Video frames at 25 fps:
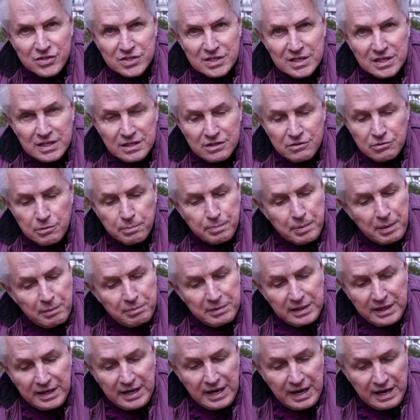seed, you'll
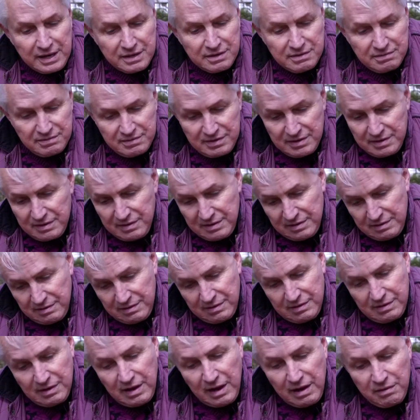probably get,
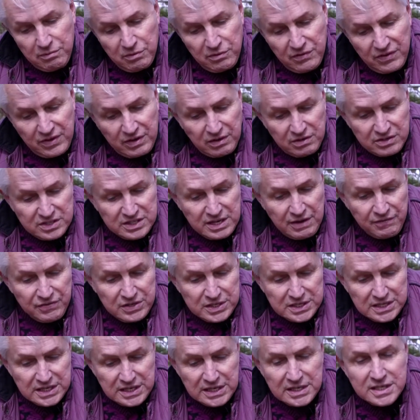what have I got, 7
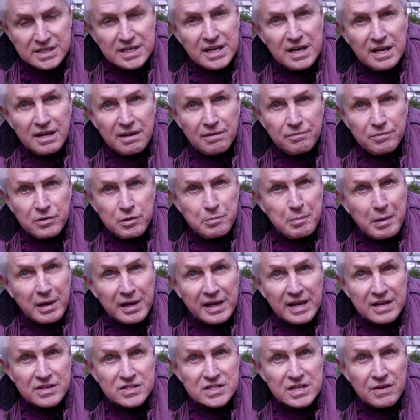seeds here? You might
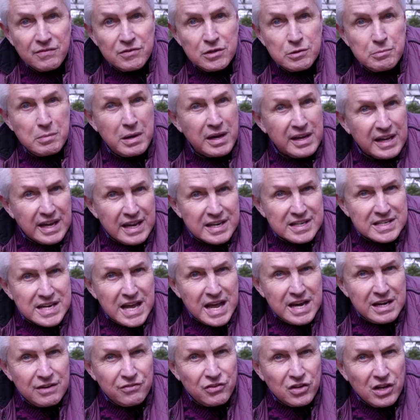get 7, you might get
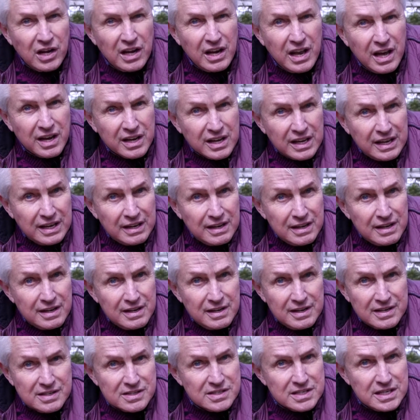10 if you're lucky,
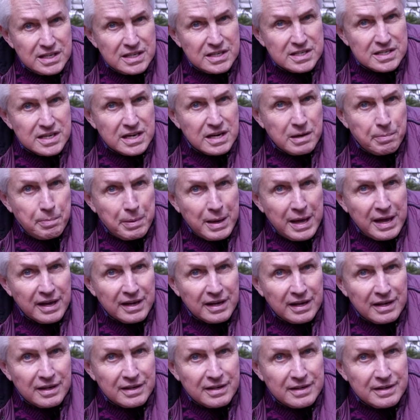seeds in a
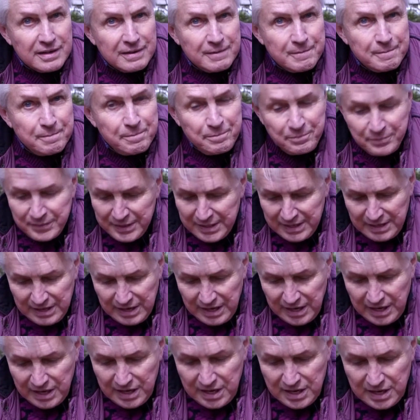packet.
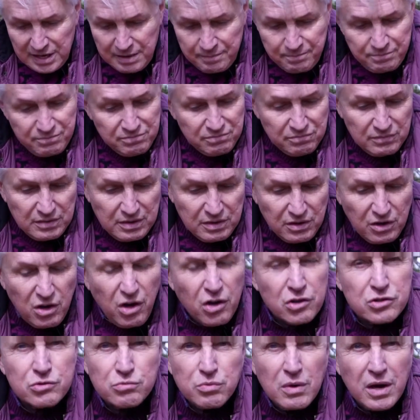
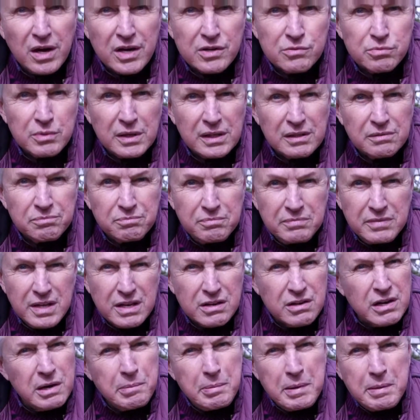Cost-wise, well, there's
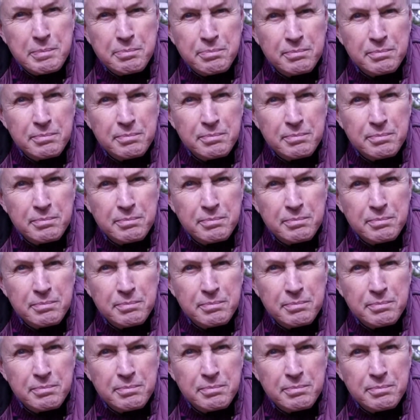going to be